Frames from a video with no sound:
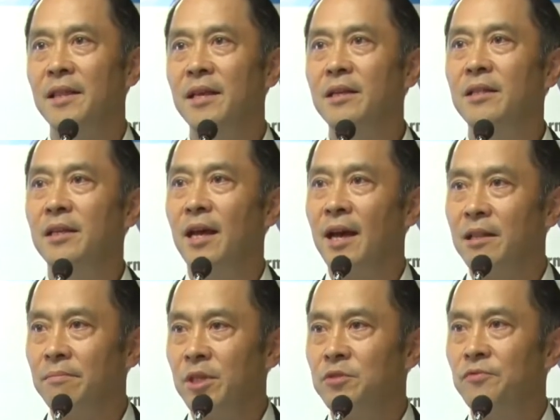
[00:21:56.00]
think, the
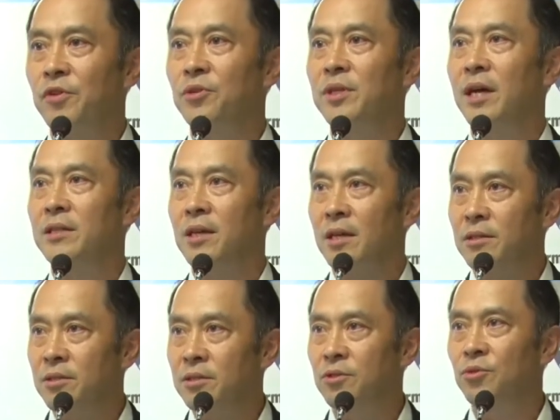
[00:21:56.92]
atmosphere that
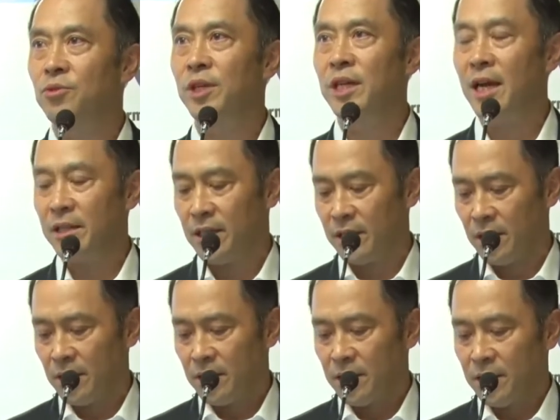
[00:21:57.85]
has created,
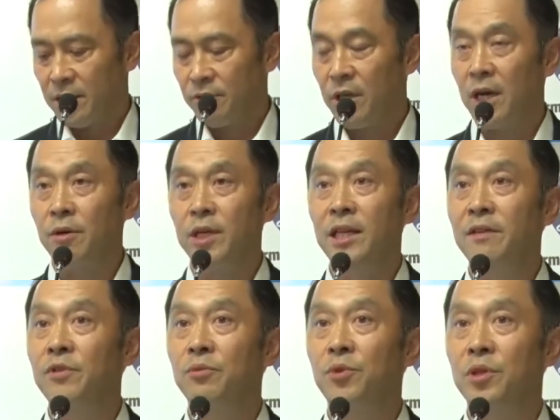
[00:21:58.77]
uh,
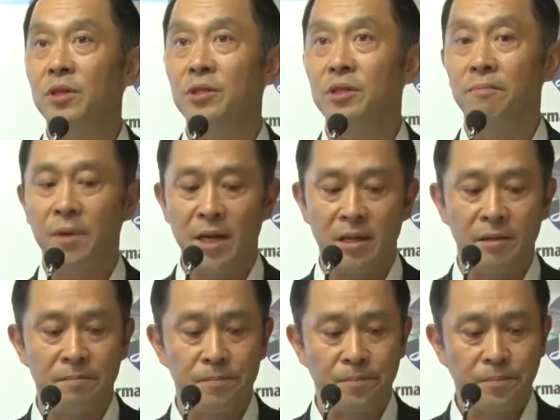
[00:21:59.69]
even within
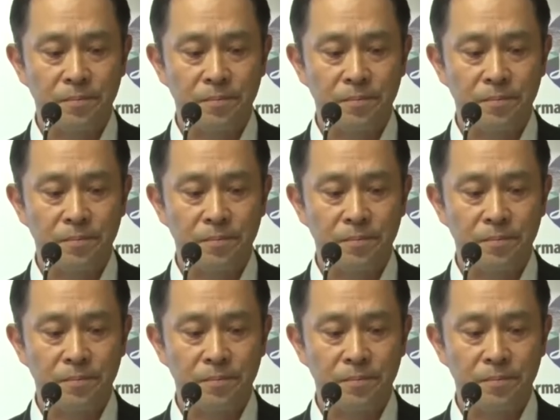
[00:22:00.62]
Japan.